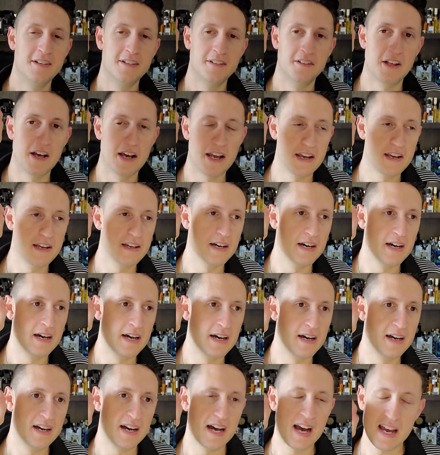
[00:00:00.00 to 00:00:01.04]
Like
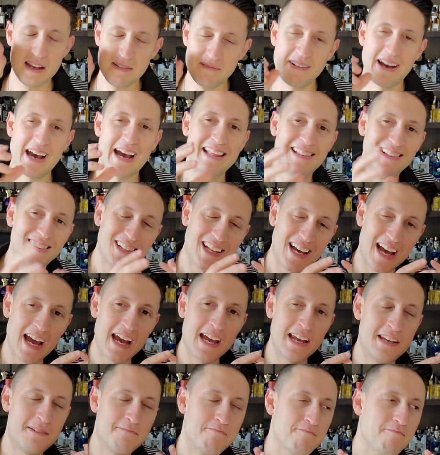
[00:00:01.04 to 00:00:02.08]
uh, I I
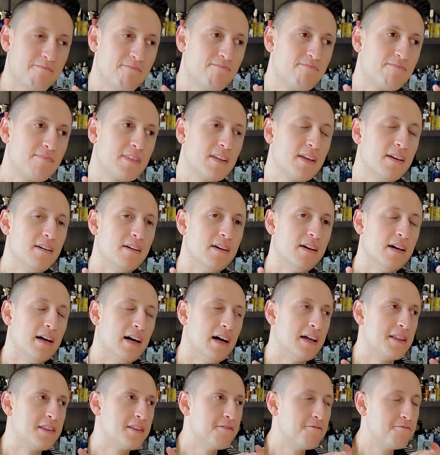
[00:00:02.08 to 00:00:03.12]
I
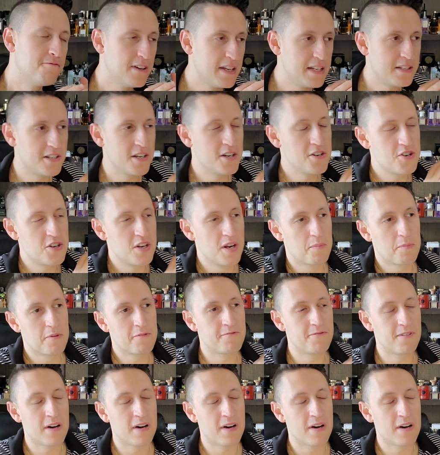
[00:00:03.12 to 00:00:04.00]
uh, the vintage number no.